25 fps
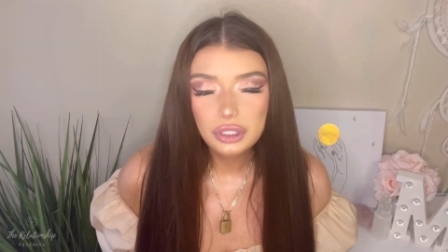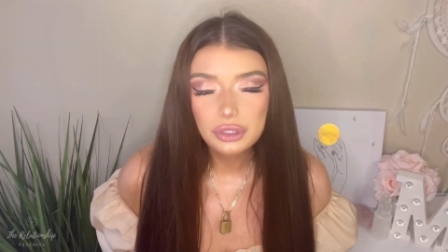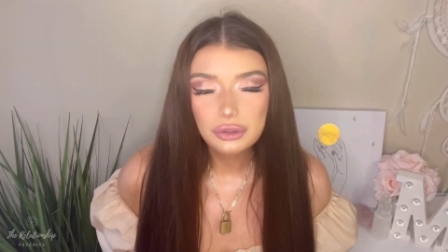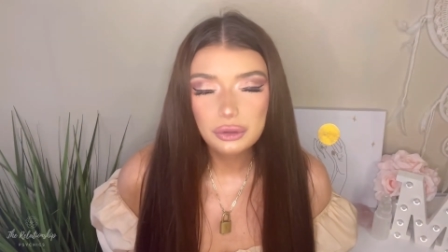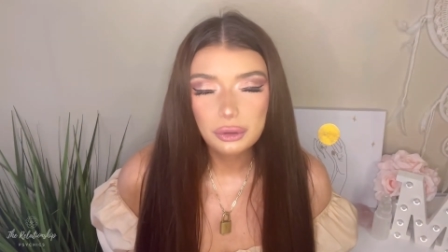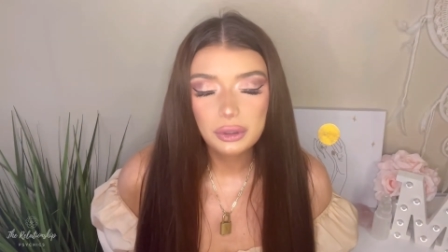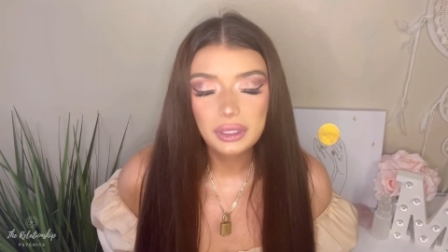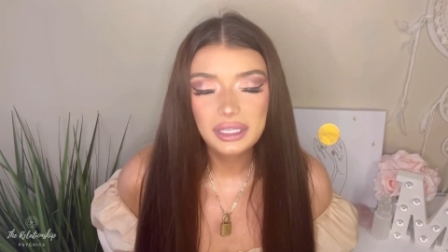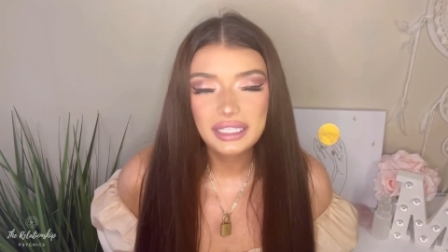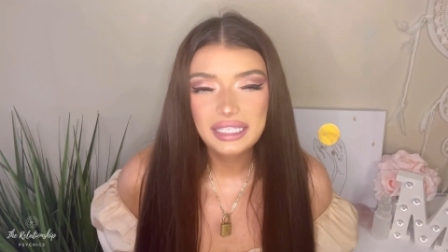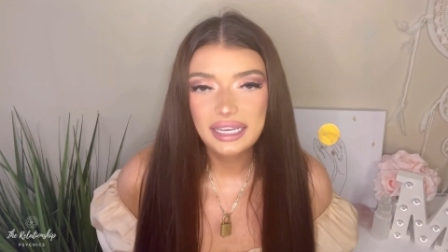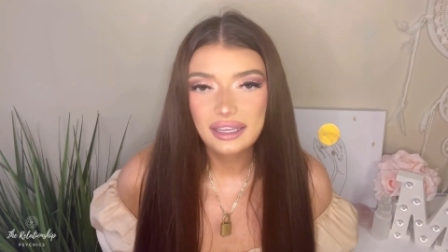
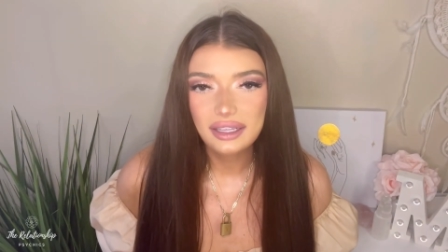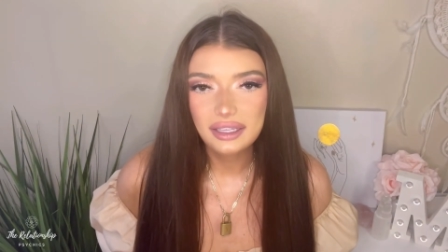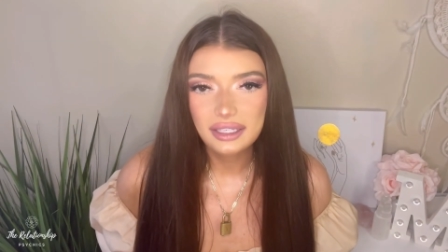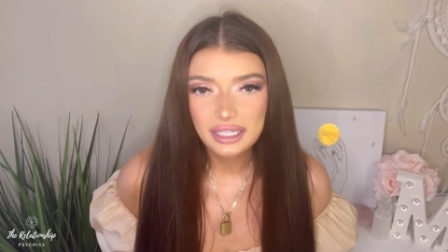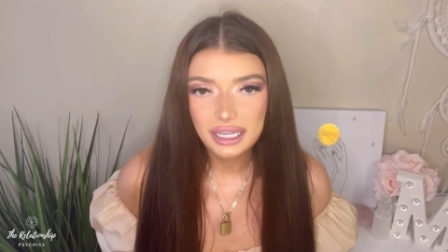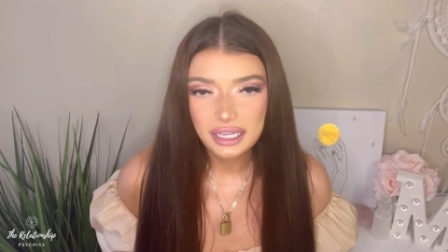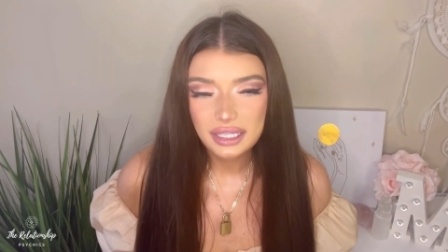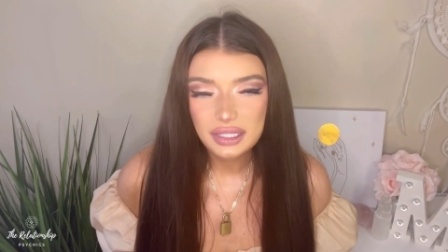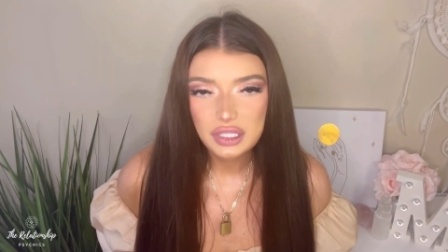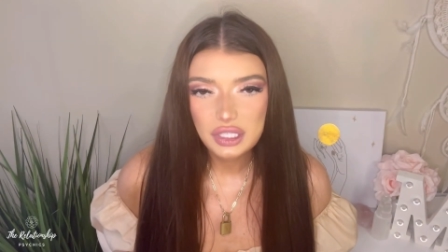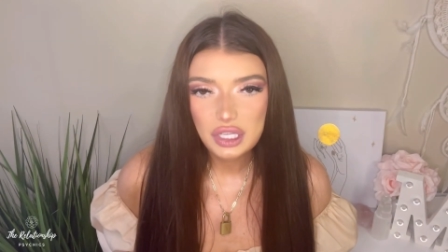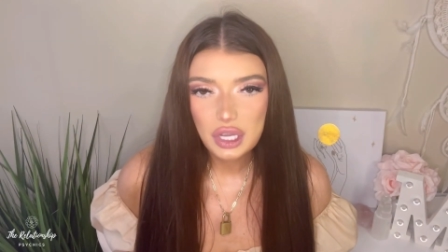truly
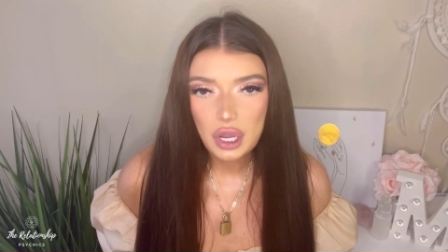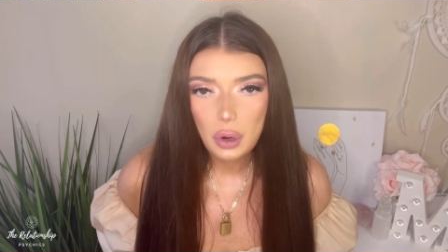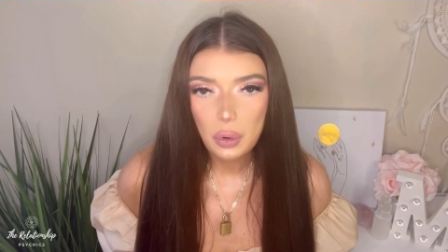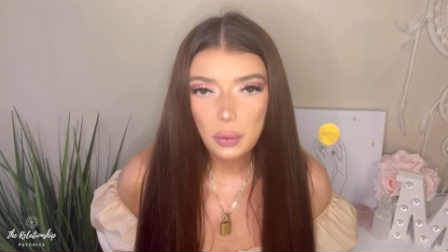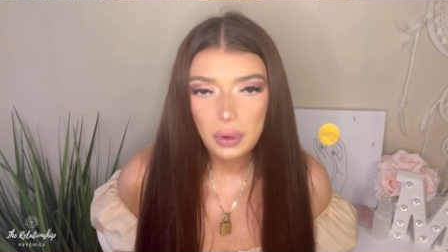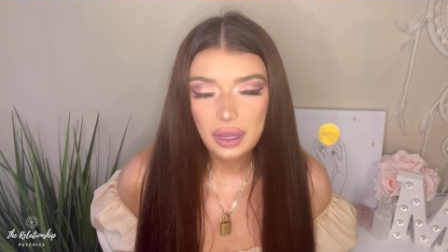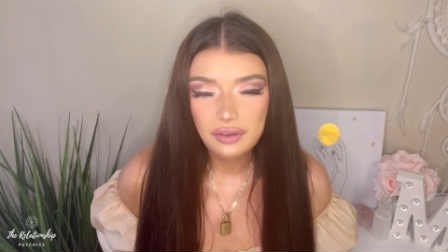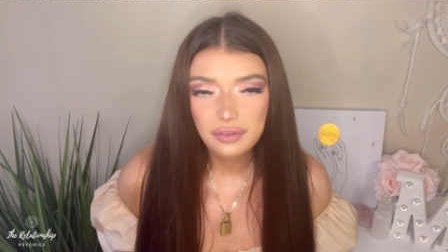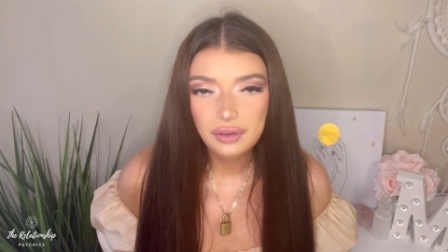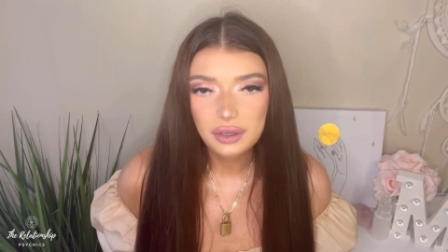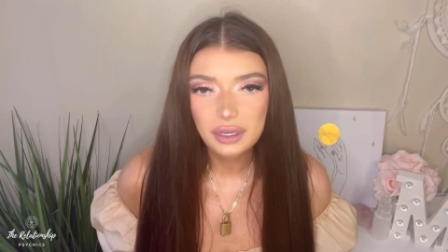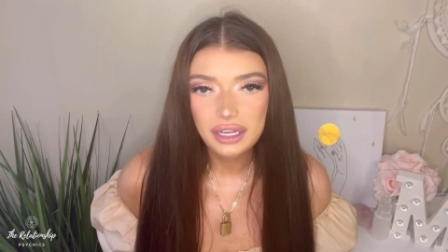talented. So
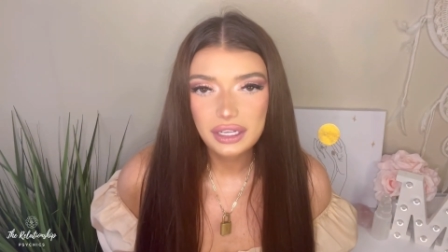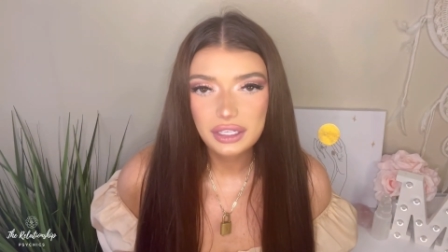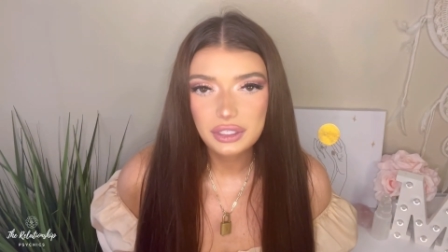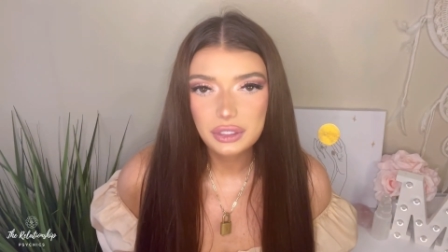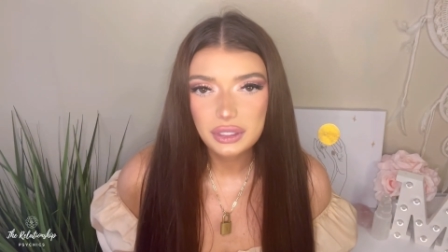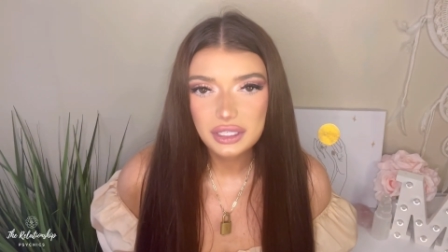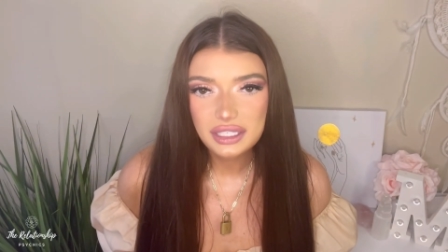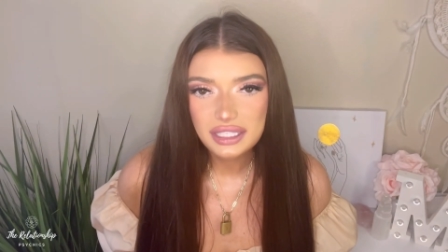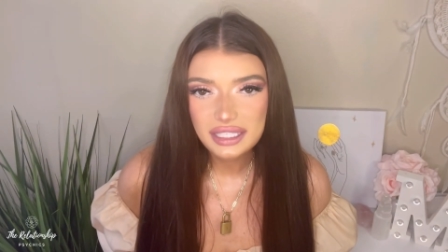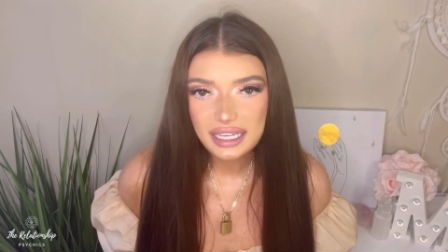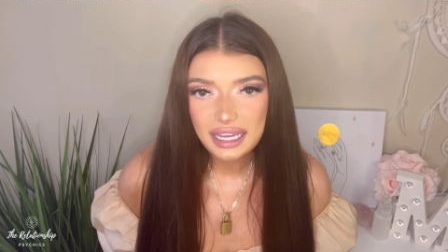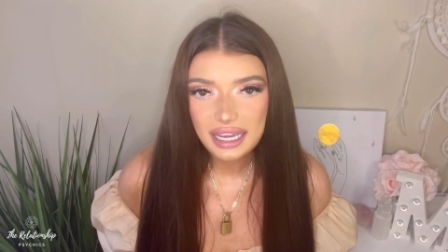if you're
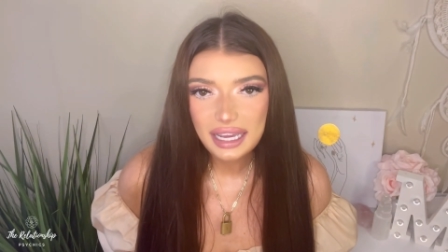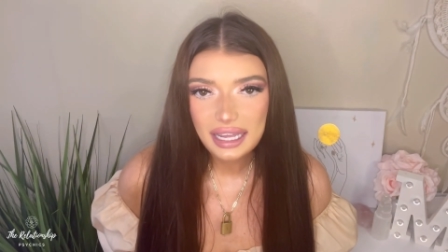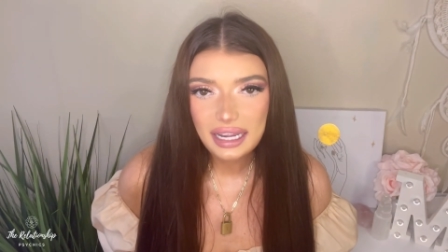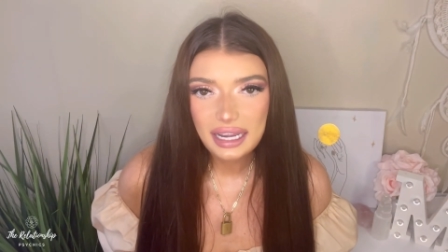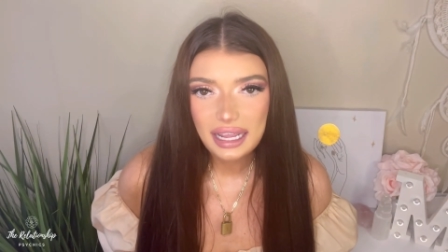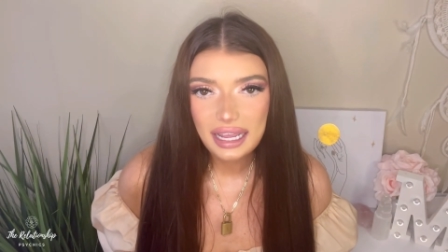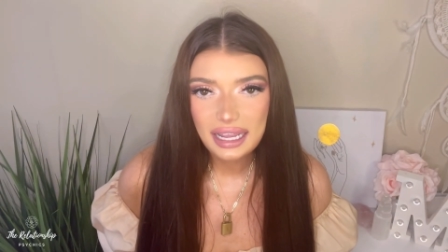interested